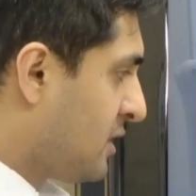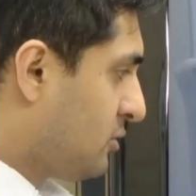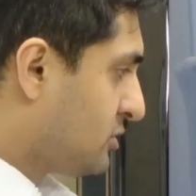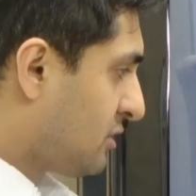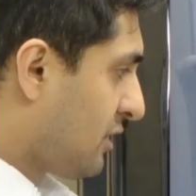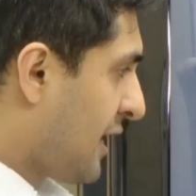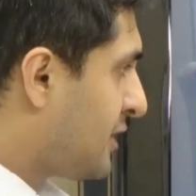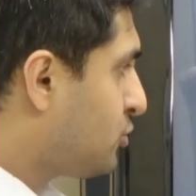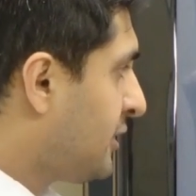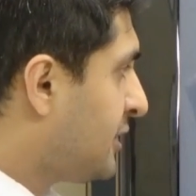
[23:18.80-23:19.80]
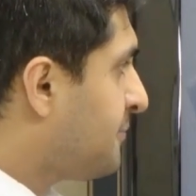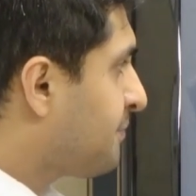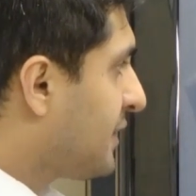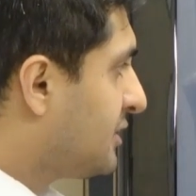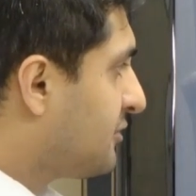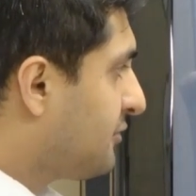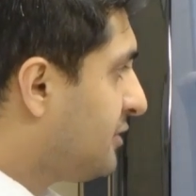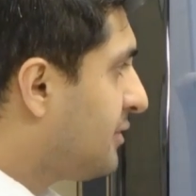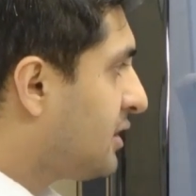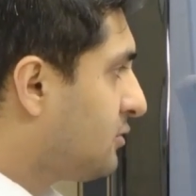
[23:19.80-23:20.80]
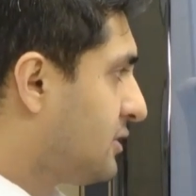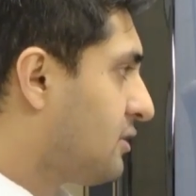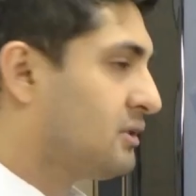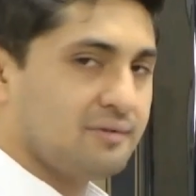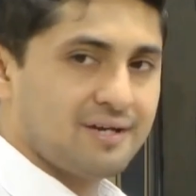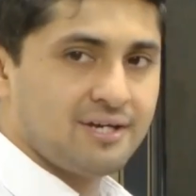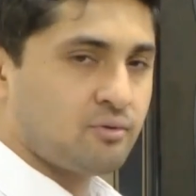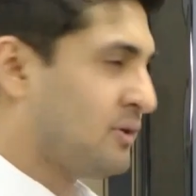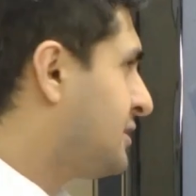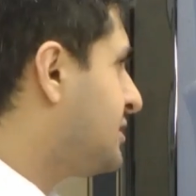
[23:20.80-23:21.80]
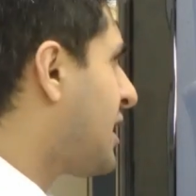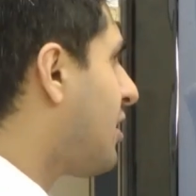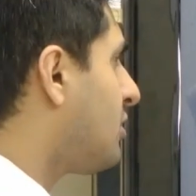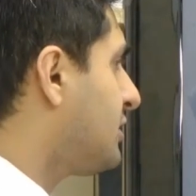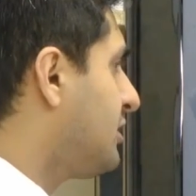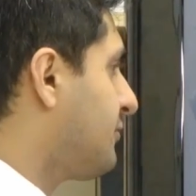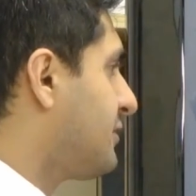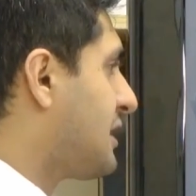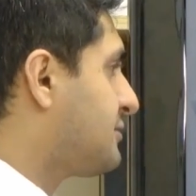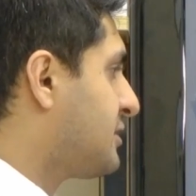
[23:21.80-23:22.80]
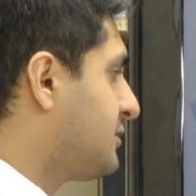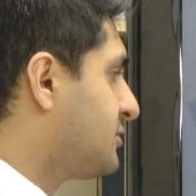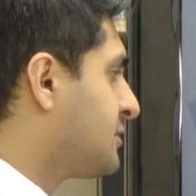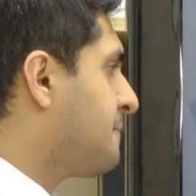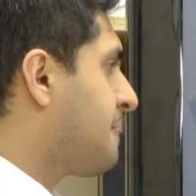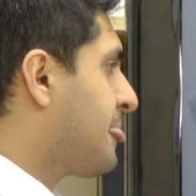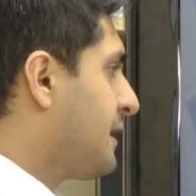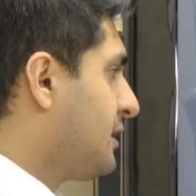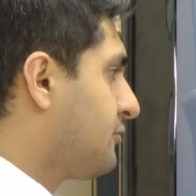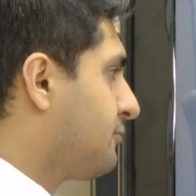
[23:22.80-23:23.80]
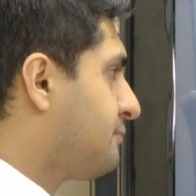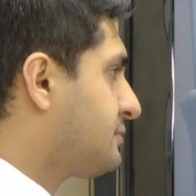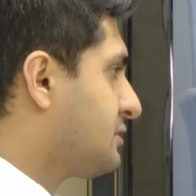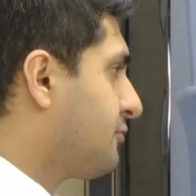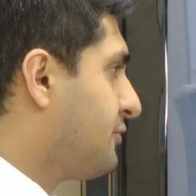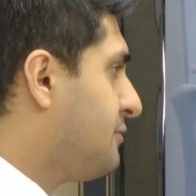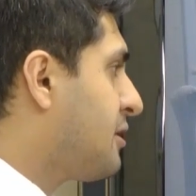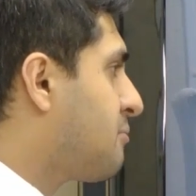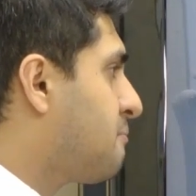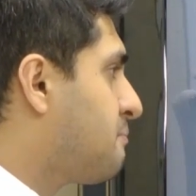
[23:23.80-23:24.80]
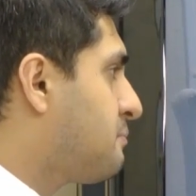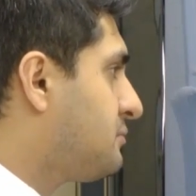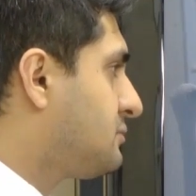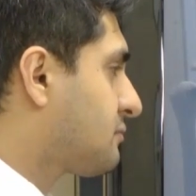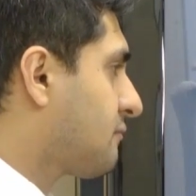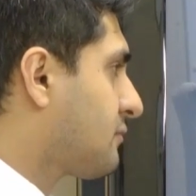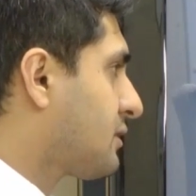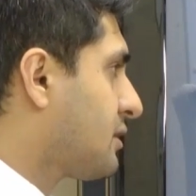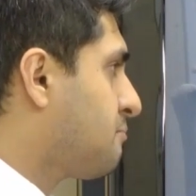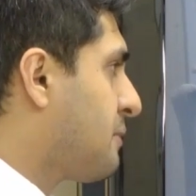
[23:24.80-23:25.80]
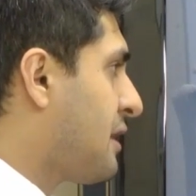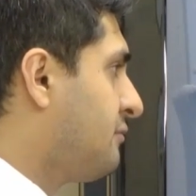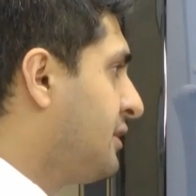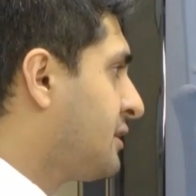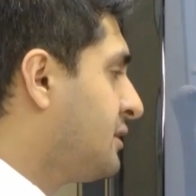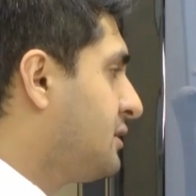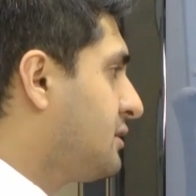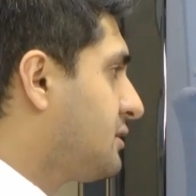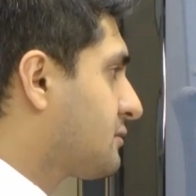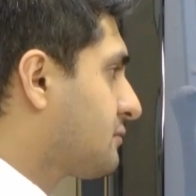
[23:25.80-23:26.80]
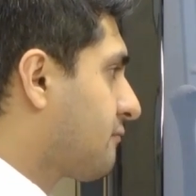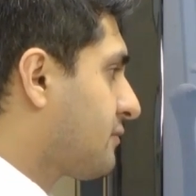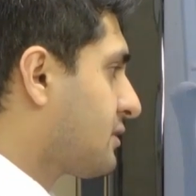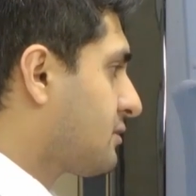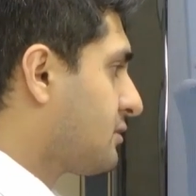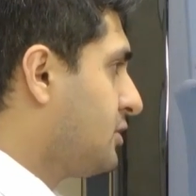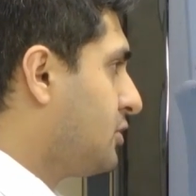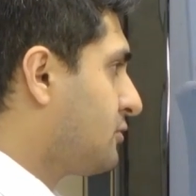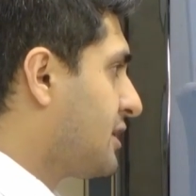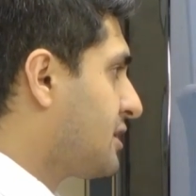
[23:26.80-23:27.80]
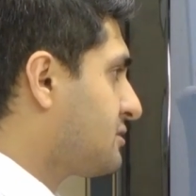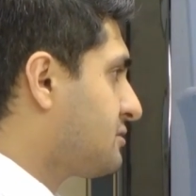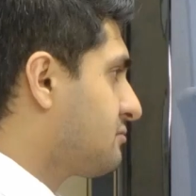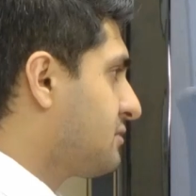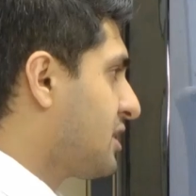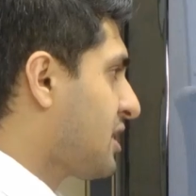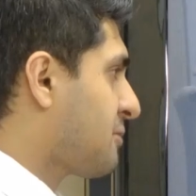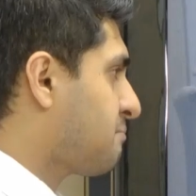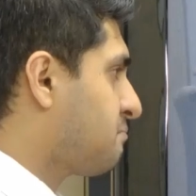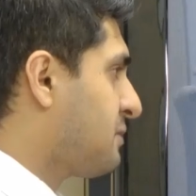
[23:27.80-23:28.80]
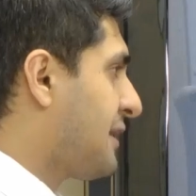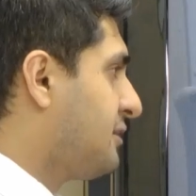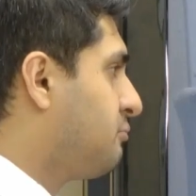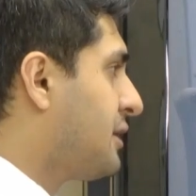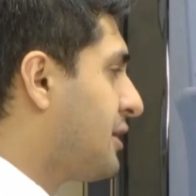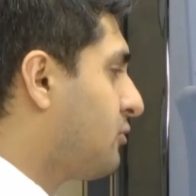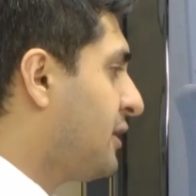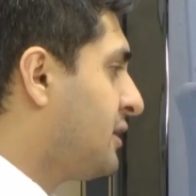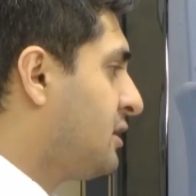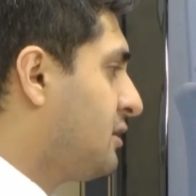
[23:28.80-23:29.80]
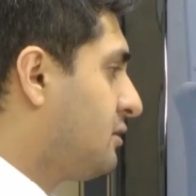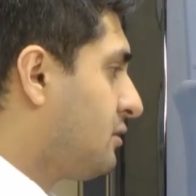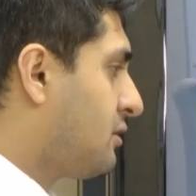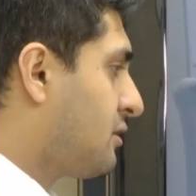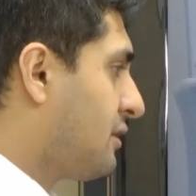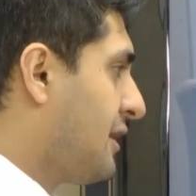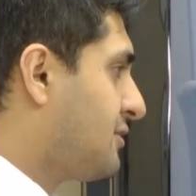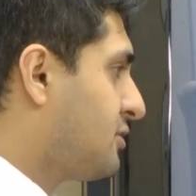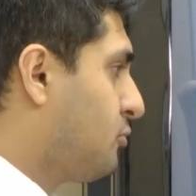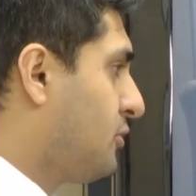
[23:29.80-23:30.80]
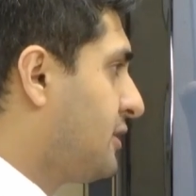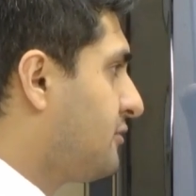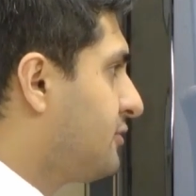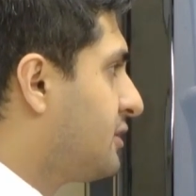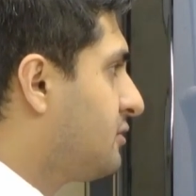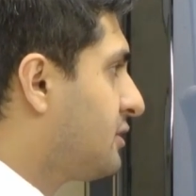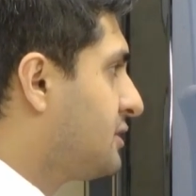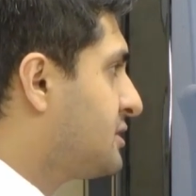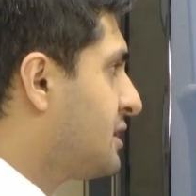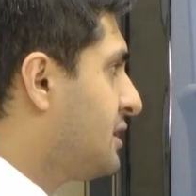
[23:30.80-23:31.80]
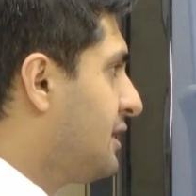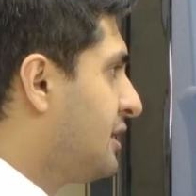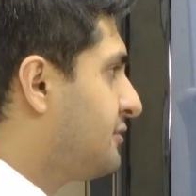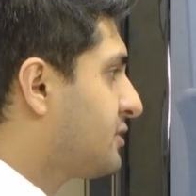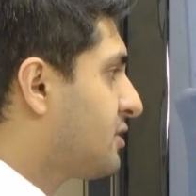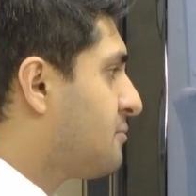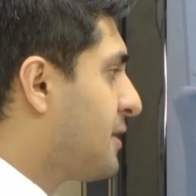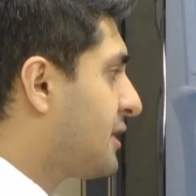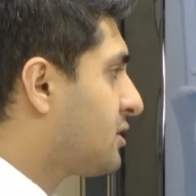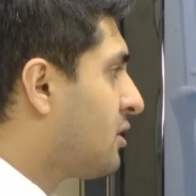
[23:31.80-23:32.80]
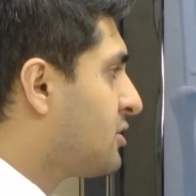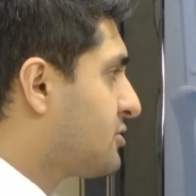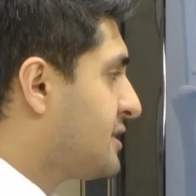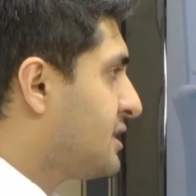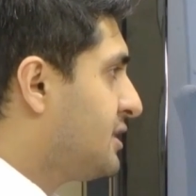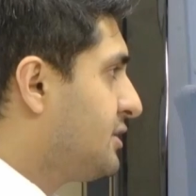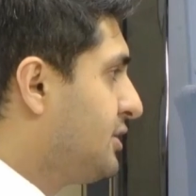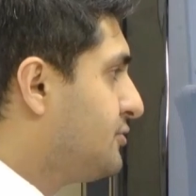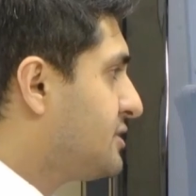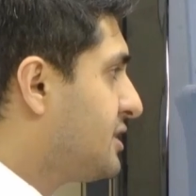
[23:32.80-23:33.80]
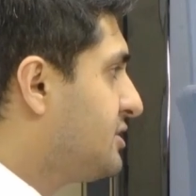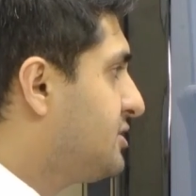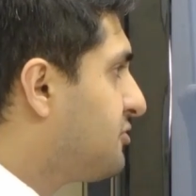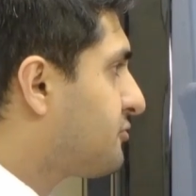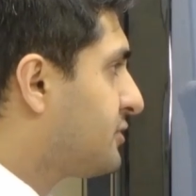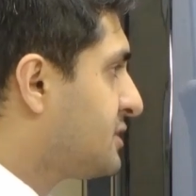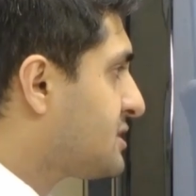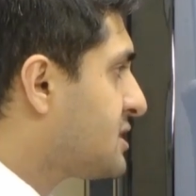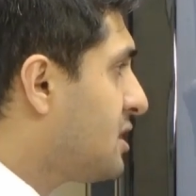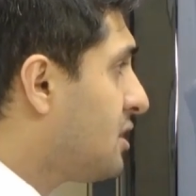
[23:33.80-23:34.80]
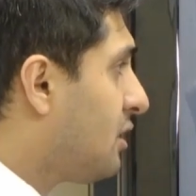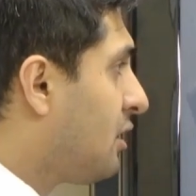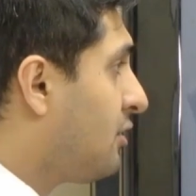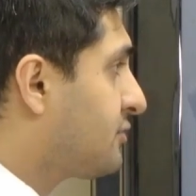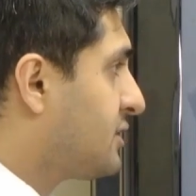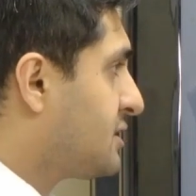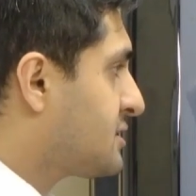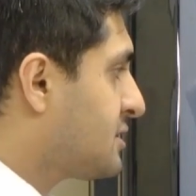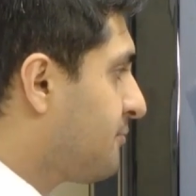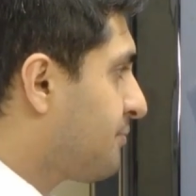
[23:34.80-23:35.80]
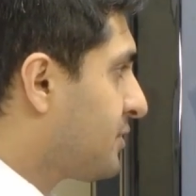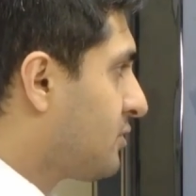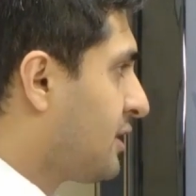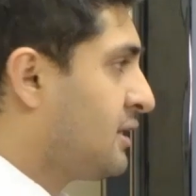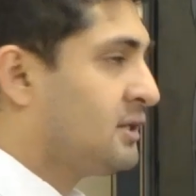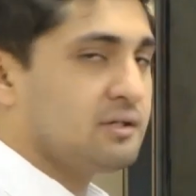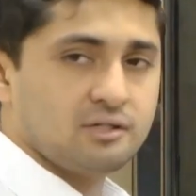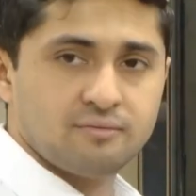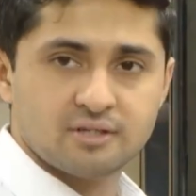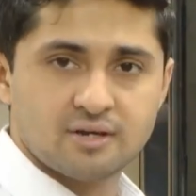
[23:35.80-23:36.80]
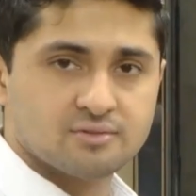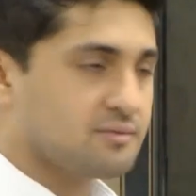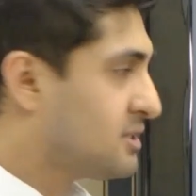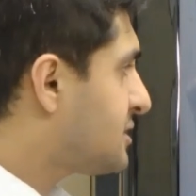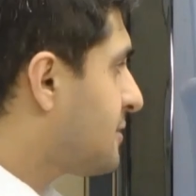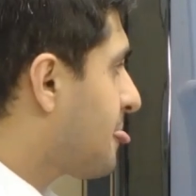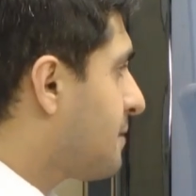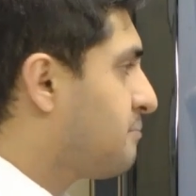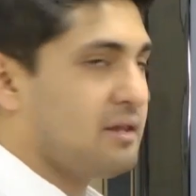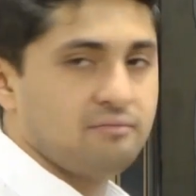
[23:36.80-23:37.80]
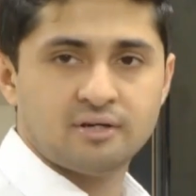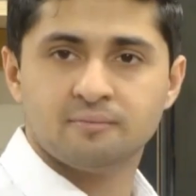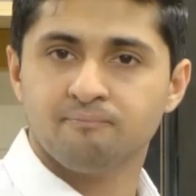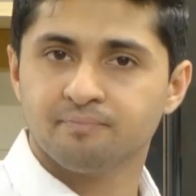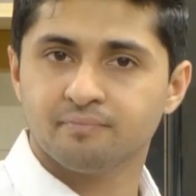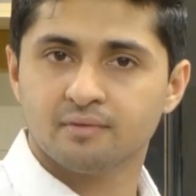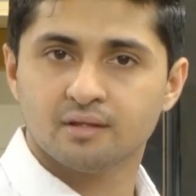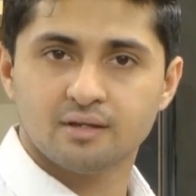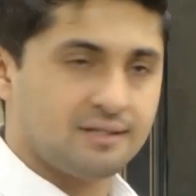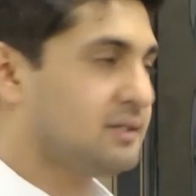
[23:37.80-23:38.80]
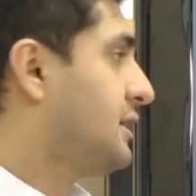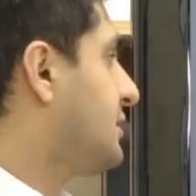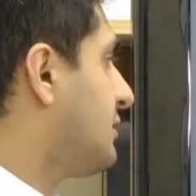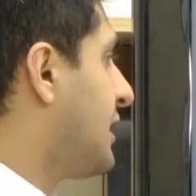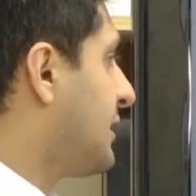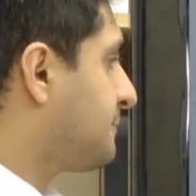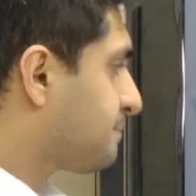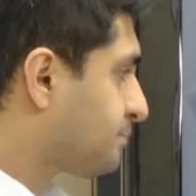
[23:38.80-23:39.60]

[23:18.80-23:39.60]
which is called android. And the female, we call them gynecoid. And these are other different types of those, the female pelvic, they're like platyploid or anthropoid. And if you can look at this and if you compare and contrast, you see a difference of this, okay? Different types of this pelvic inlet, all right?